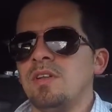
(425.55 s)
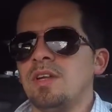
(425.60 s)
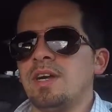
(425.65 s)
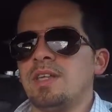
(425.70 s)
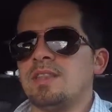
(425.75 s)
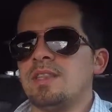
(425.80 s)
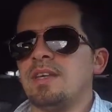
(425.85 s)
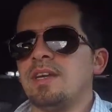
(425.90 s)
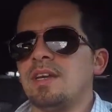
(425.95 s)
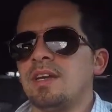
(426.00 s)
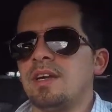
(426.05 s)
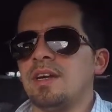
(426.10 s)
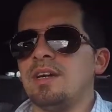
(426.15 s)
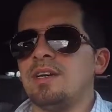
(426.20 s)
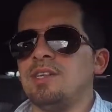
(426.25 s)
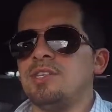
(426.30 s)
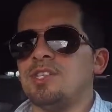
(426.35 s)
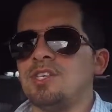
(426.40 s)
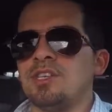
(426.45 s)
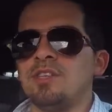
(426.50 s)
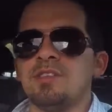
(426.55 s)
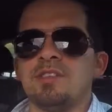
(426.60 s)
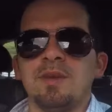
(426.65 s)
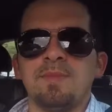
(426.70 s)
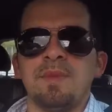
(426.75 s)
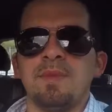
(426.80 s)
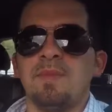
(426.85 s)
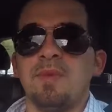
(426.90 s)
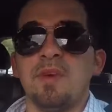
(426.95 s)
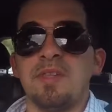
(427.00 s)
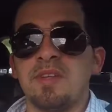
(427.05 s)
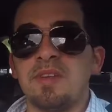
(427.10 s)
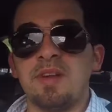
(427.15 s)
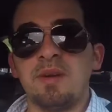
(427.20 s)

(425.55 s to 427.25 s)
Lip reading: I think it shouldn't take me more than,